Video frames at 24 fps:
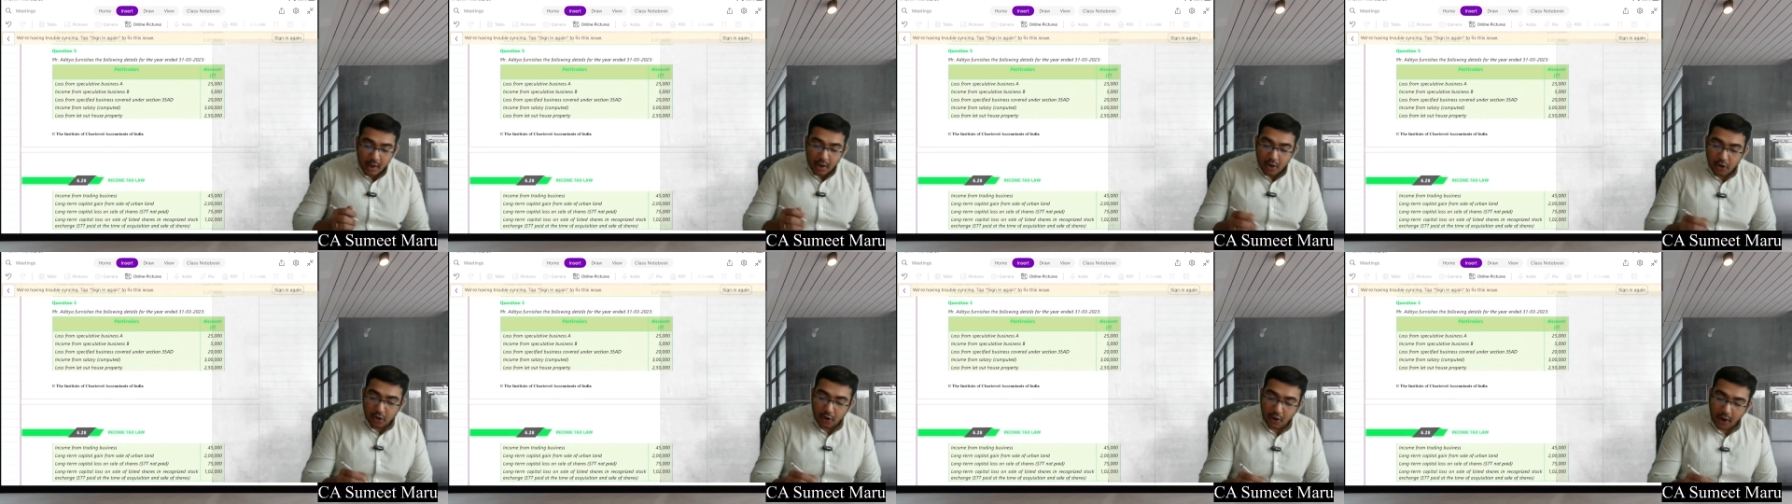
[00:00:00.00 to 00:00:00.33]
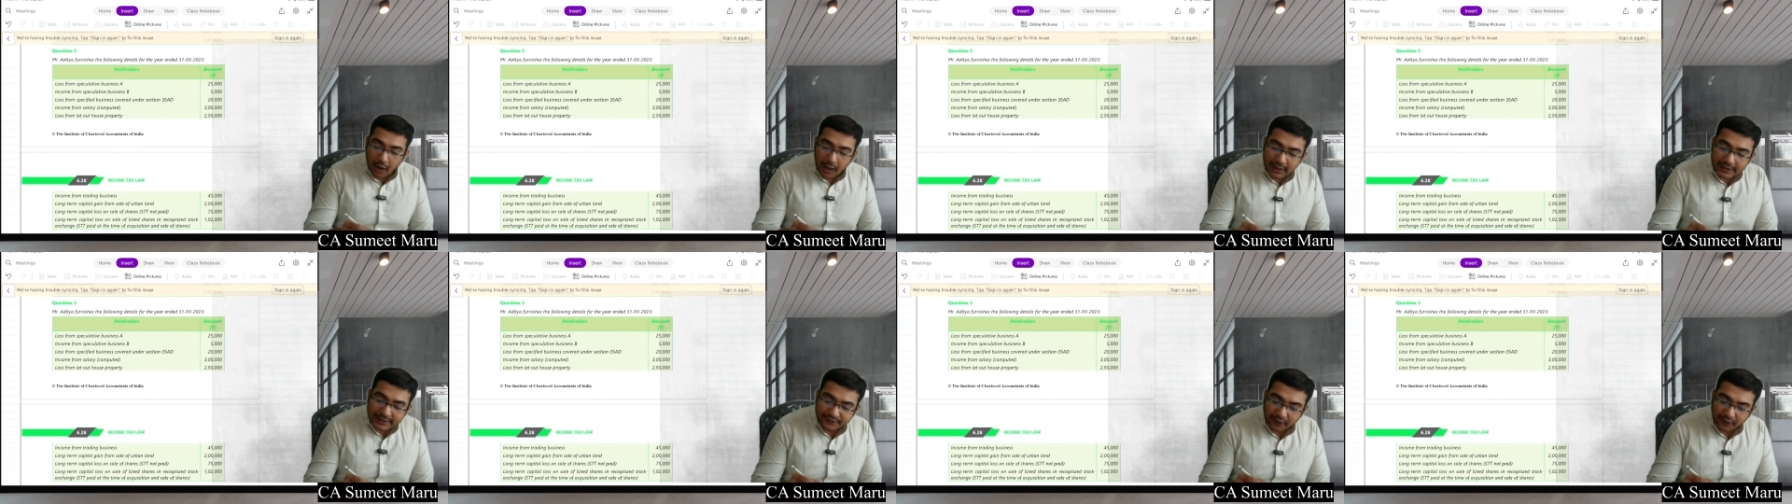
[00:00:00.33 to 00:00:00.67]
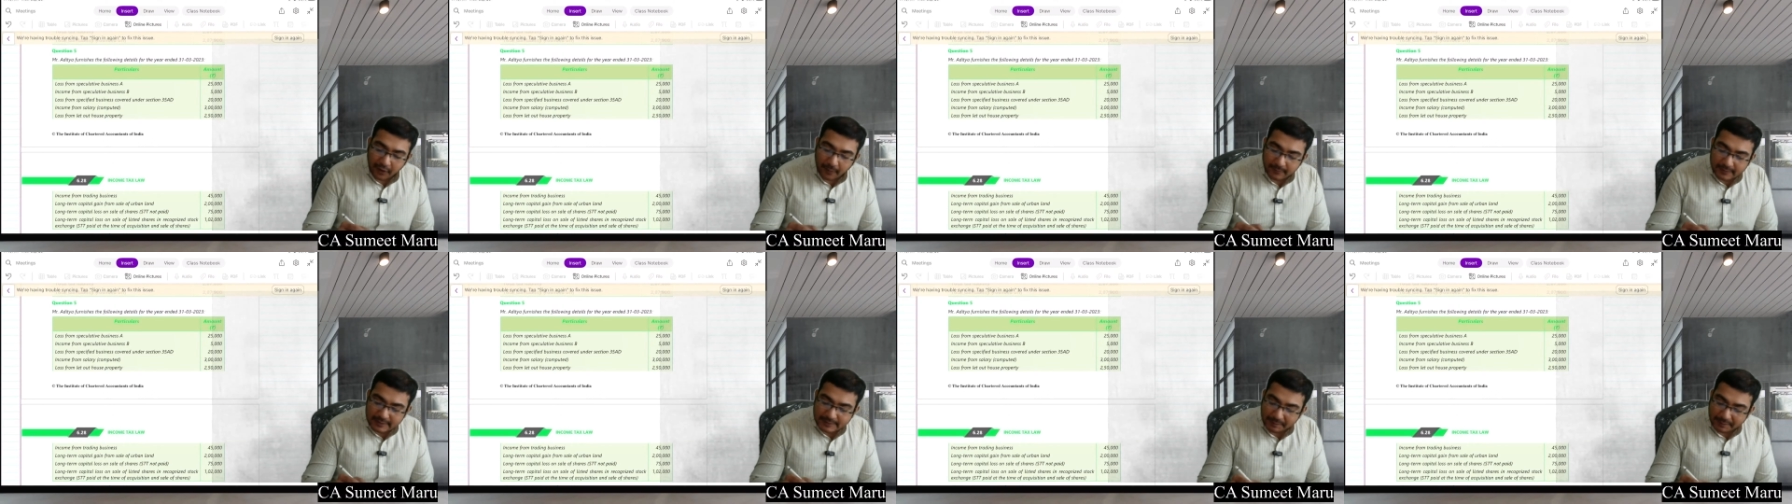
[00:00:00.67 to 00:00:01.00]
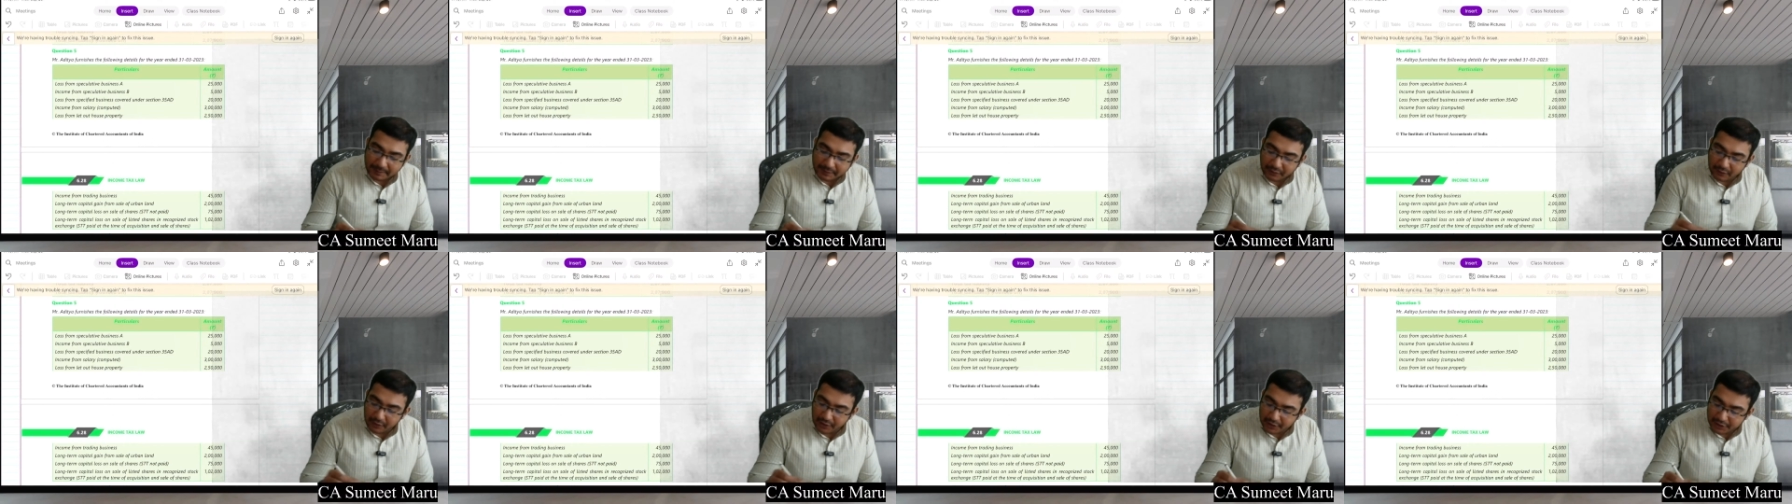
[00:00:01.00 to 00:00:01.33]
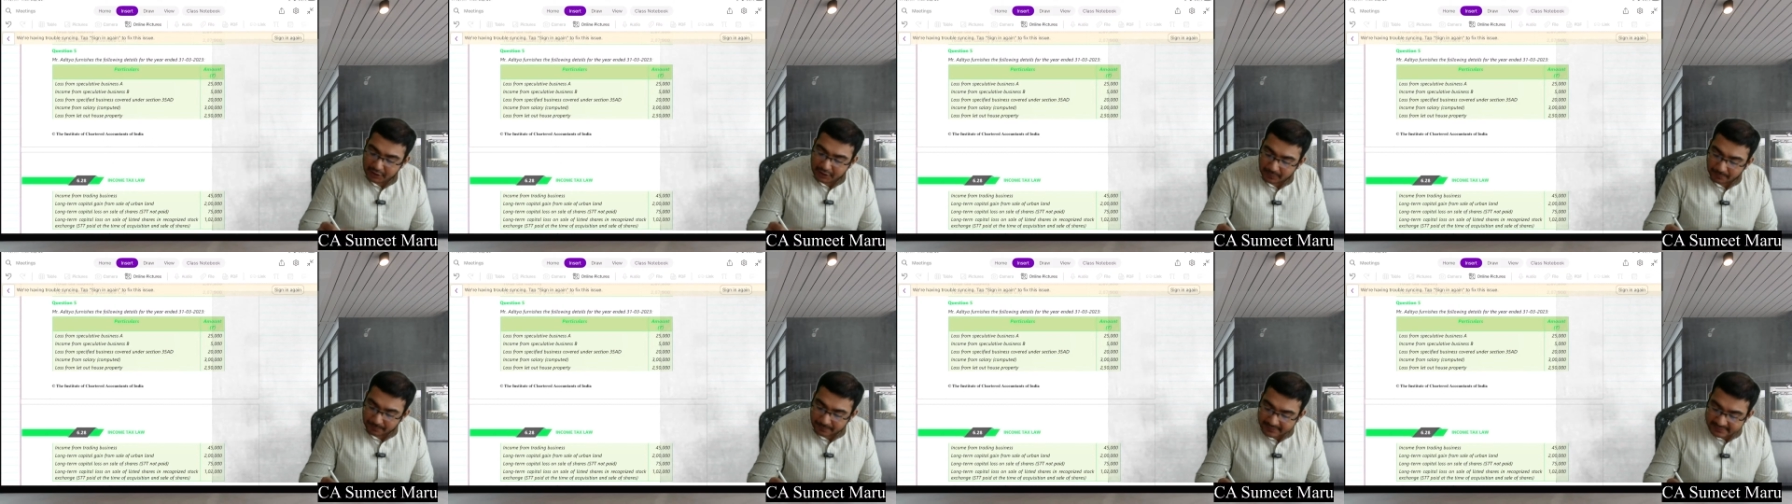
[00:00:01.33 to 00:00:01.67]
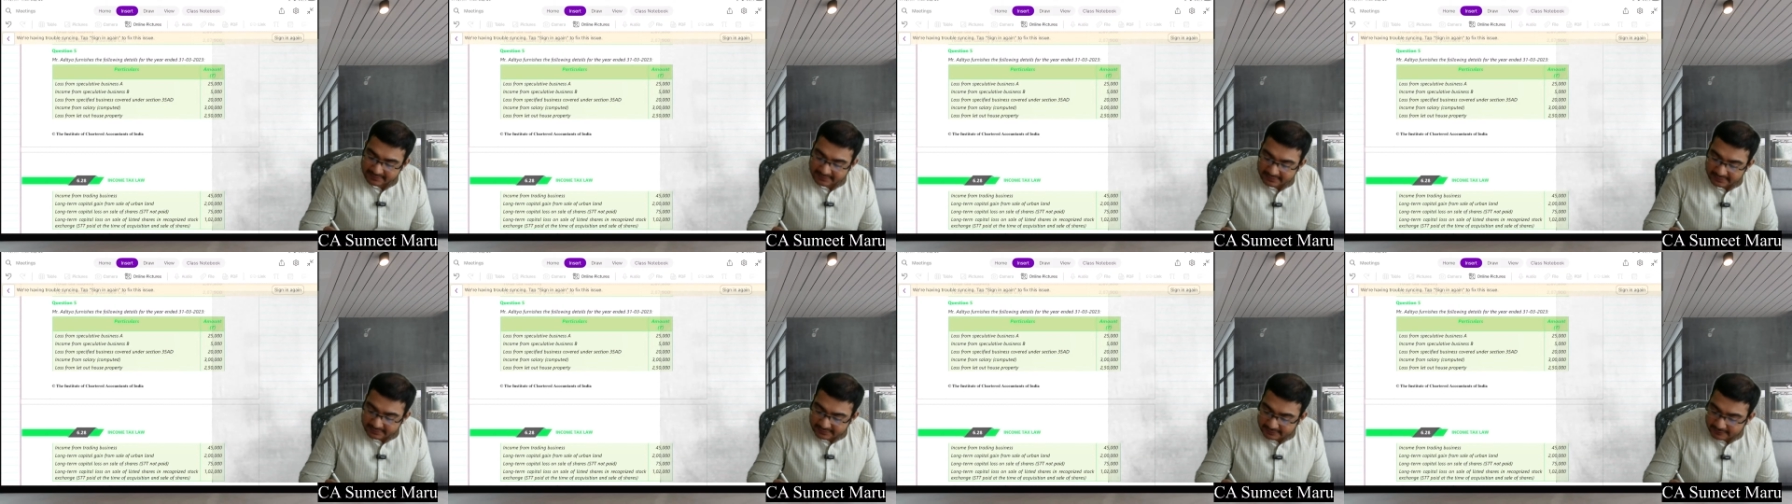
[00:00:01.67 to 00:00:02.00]
Loss from speculation
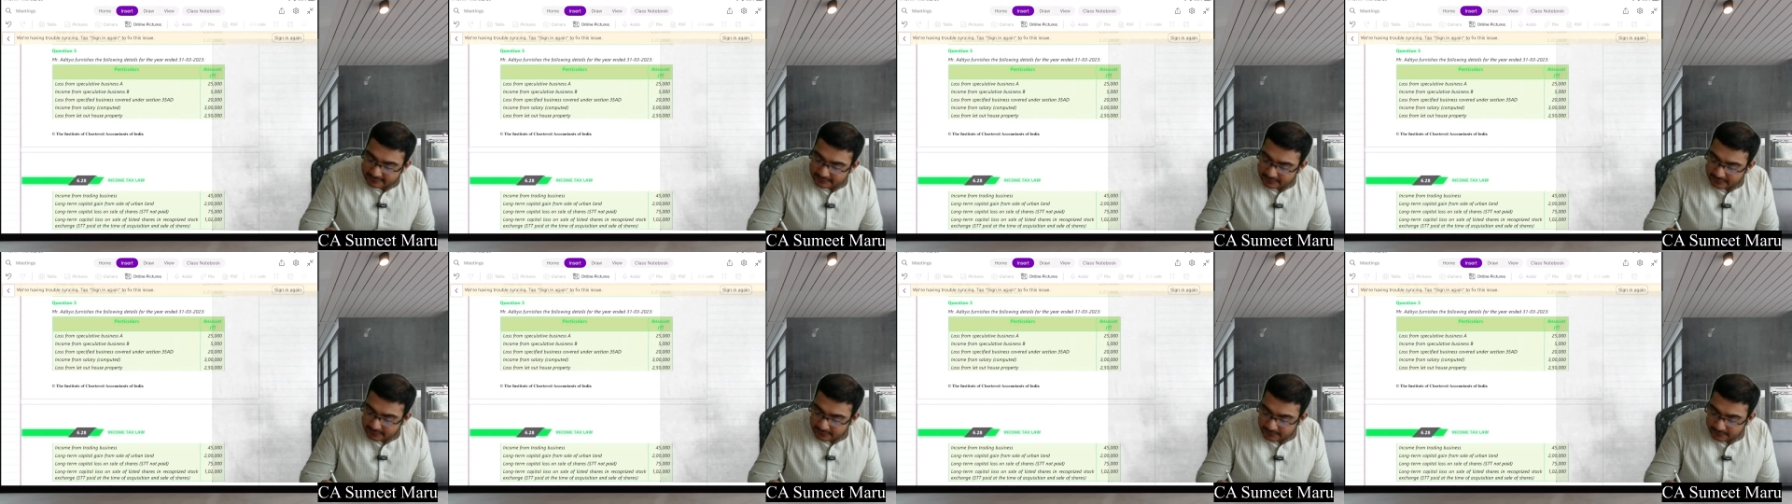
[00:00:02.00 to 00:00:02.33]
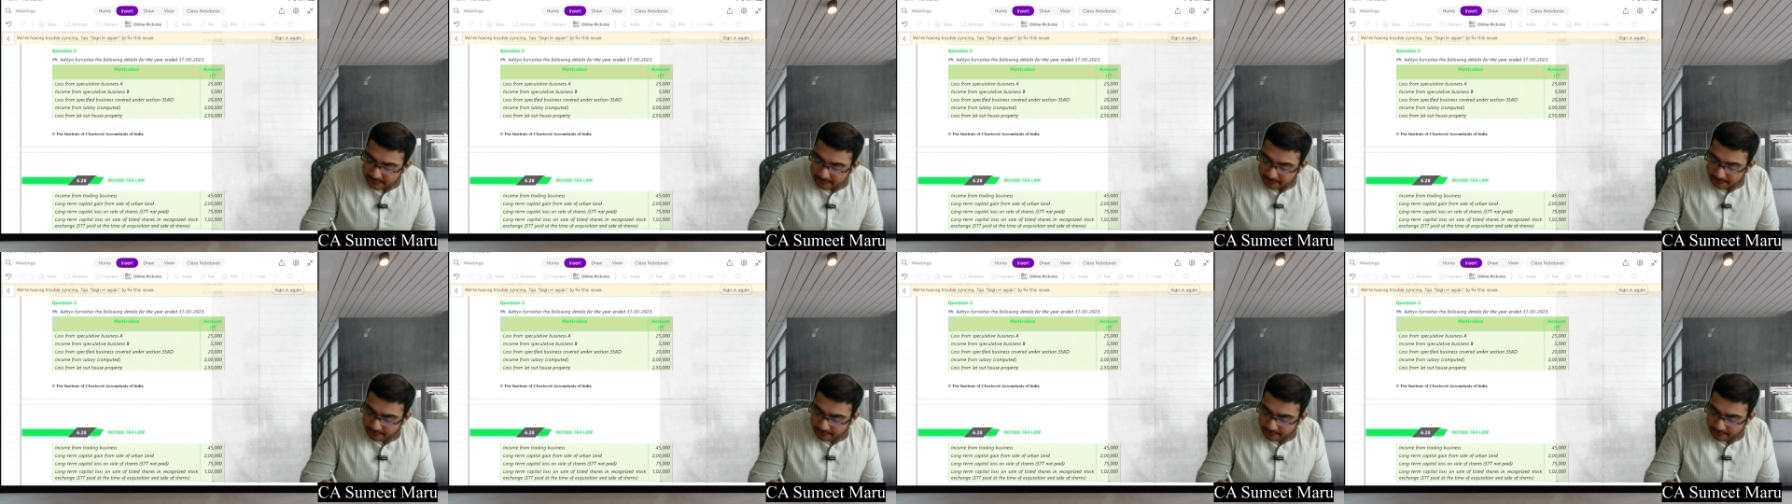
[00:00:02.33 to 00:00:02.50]
business.